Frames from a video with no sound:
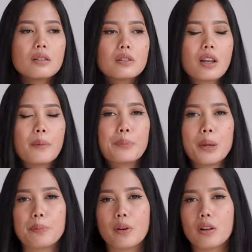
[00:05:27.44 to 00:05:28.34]
some
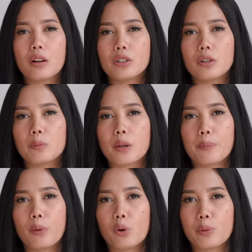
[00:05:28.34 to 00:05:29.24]
people on Yom
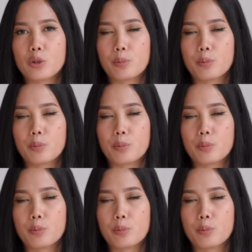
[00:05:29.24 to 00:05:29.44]
Kippur, which